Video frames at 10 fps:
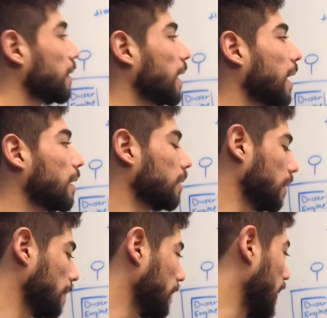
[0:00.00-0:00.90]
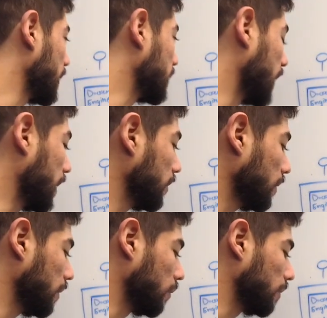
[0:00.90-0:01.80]
that a
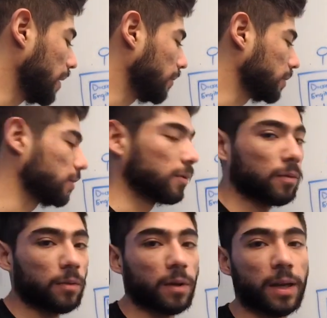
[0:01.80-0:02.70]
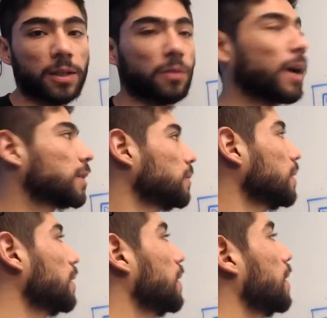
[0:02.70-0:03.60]
signer will be able to interact with,